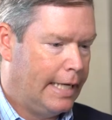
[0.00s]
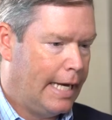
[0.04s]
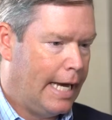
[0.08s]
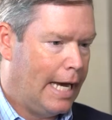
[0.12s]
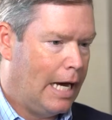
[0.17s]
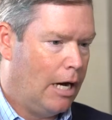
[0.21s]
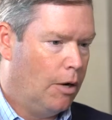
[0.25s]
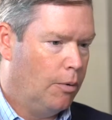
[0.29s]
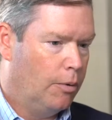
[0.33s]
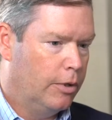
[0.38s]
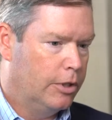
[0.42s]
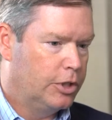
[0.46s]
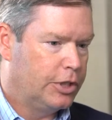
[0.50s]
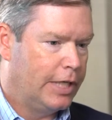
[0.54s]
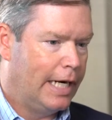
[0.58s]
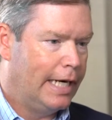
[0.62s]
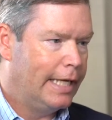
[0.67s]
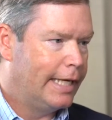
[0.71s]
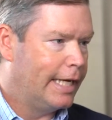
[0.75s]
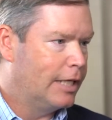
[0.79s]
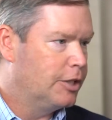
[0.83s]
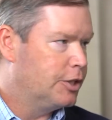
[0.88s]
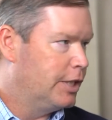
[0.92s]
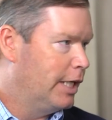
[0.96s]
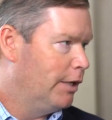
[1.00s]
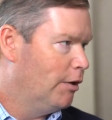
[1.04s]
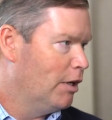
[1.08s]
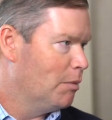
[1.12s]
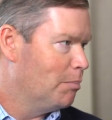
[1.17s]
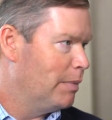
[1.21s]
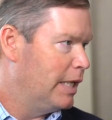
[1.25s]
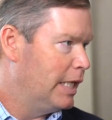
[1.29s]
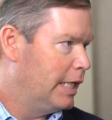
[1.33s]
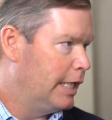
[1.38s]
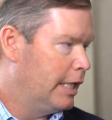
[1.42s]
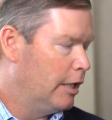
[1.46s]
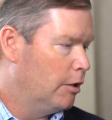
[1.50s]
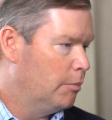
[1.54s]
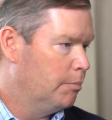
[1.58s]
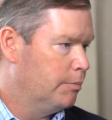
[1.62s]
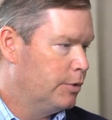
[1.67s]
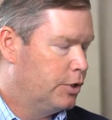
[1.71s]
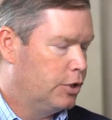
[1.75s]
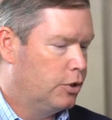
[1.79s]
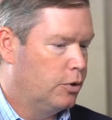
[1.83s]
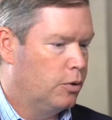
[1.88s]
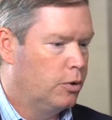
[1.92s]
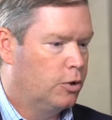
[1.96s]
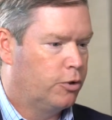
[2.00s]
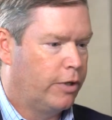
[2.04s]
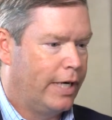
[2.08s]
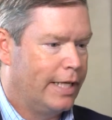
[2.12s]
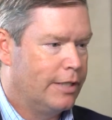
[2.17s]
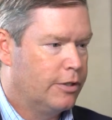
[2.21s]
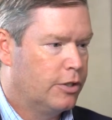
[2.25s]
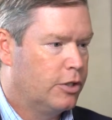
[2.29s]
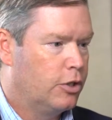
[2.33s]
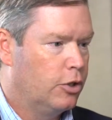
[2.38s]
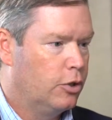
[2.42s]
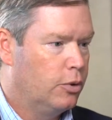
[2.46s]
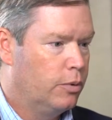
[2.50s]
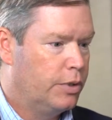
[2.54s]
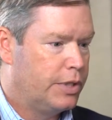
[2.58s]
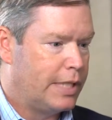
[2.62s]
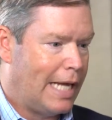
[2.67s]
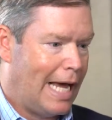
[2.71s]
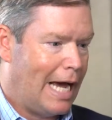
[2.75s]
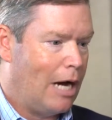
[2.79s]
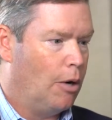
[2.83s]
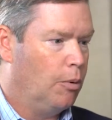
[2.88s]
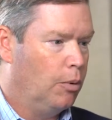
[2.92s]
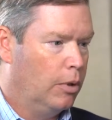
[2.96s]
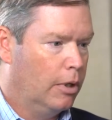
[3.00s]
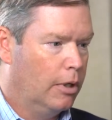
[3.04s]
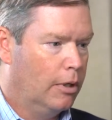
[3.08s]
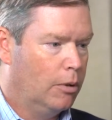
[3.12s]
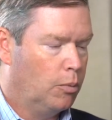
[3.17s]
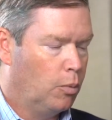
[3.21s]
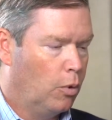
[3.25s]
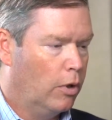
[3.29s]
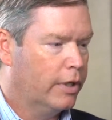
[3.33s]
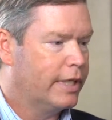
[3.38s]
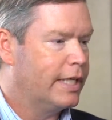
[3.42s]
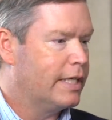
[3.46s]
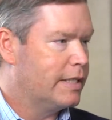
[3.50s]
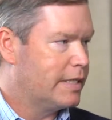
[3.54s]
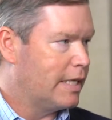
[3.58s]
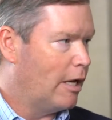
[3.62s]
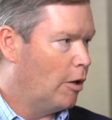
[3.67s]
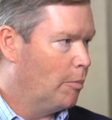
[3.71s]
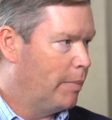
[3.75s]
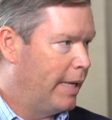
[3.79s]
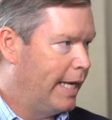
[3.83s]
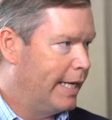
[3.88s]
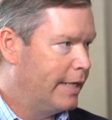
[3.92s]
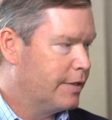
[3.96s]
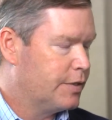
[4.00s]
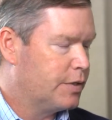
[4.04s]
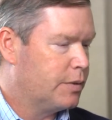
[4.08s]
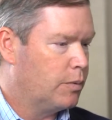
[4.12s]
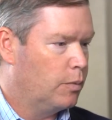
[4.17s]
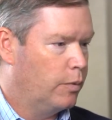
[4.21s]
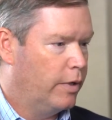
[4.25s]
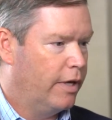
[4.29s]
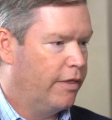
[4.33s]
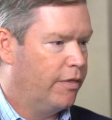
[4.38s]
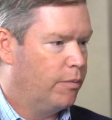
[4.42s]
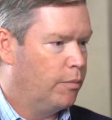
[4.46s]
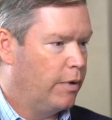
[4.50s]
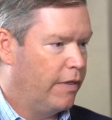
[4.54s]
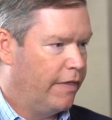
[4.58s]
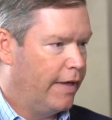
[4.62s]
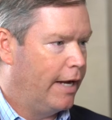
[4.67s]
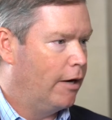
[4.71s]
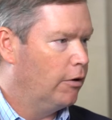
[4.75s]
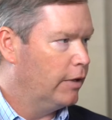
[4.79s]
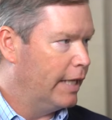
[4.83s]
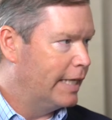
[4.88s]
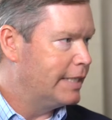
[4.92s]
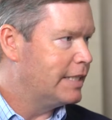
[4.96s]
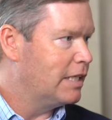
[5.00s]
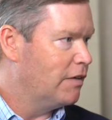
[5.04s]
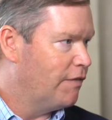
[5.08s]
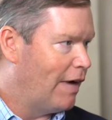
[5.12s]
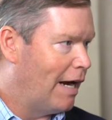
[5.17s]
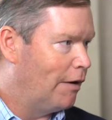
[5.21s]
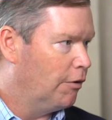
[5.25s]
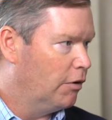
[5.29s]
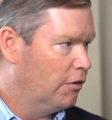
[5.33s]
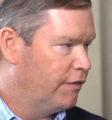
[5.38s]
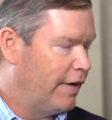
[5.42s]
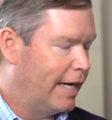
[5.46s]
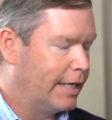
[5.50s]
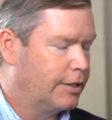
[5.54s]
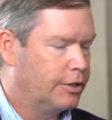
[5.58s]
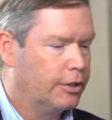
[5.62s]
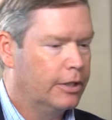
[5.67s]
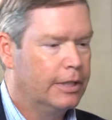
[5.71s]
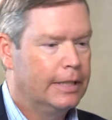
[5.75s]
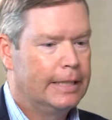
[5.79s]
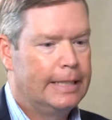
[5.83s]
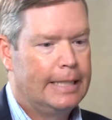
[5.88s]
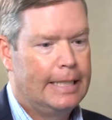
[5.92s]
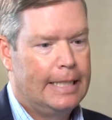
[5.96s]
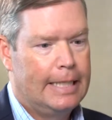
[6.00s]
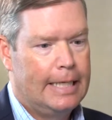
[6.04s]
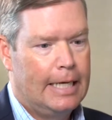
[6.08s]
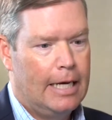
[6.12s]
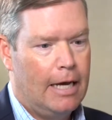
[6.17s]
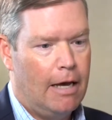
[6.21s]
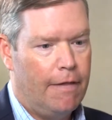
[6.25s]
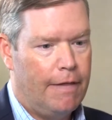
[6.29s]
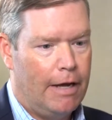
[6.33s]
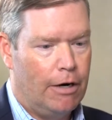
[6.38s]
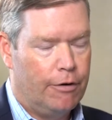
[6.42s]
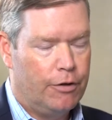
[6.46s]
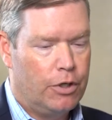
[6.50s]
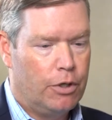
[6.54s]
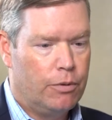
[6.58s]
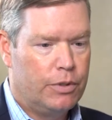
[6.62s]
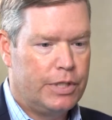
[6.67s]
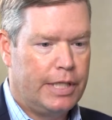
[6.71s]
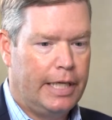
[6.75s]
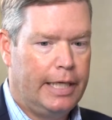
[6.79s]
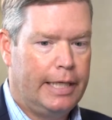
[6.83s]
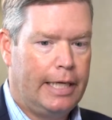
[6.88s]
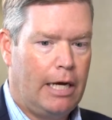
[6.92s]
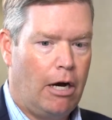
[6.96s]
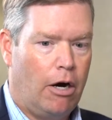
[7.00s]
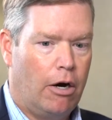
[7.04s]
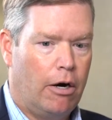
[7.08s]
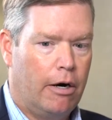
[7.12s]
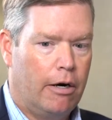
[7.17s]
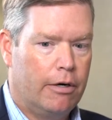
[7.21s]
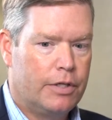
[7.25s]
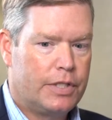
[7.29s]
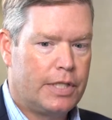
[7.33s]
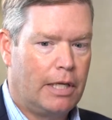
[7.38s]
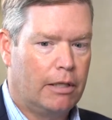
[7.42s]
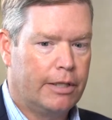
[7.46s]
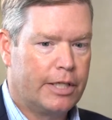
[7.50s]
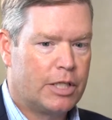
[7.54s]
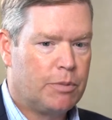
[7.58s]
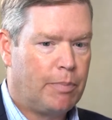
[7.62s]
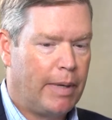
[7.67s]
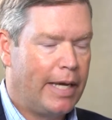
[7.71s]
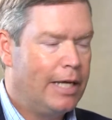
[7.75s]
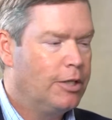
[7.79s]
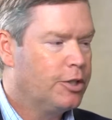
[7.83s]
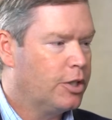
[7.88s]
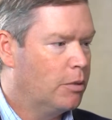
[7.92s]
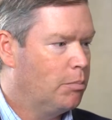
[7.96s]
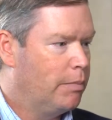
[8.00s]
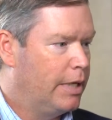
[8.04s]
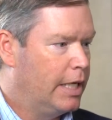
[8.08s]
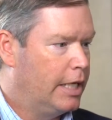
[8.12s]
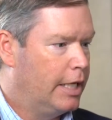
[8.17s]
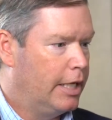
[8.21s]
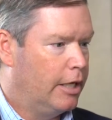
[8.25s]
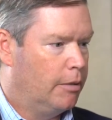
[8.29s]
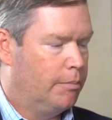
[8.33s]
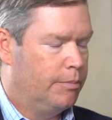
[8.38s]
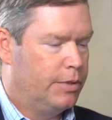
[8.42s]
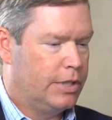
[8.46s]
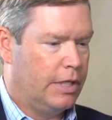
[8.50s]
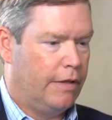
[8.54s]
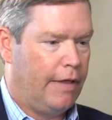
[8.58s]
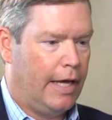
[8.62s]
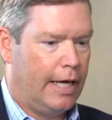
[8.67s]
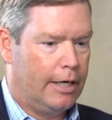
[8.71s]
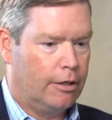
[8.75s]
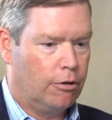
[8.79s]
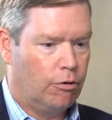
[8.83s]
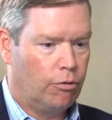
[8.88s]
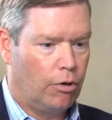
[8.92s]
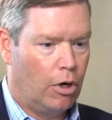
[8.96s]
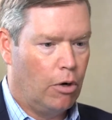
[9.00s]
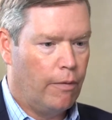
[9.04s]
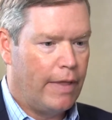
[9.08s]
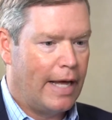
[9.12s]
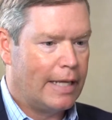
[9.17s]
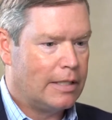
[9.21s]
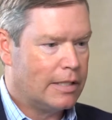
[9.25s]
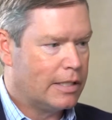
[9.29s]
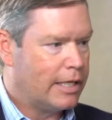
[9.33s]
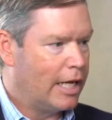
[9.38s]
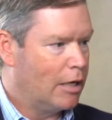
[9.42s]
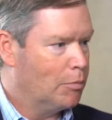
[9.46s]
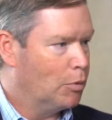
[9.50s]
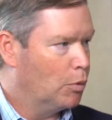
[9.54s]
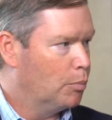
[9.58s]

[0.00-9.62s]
our genetic engineering medium to transduce our working cell banks with their lentiviral vector. They're using our cell expansion medium to then grow that stable